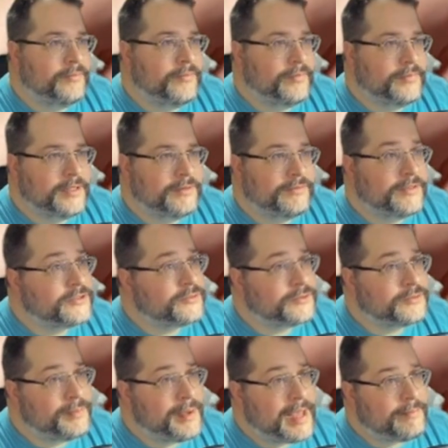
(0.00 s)
If this
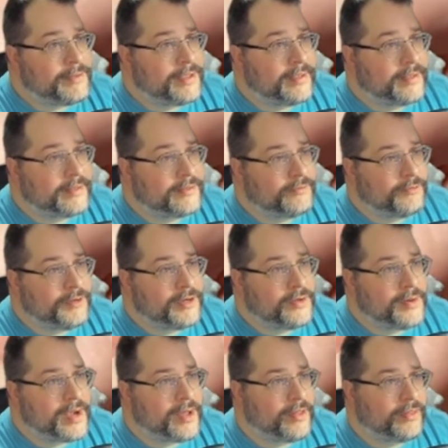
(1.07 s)
was Batman, we
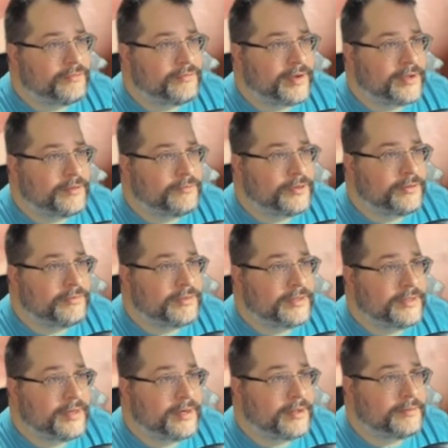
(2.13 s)
know how the fight would have
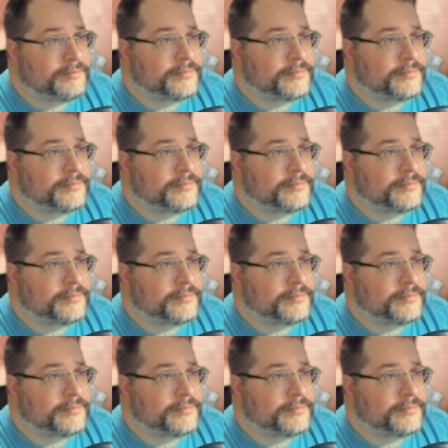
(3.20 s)
ended up.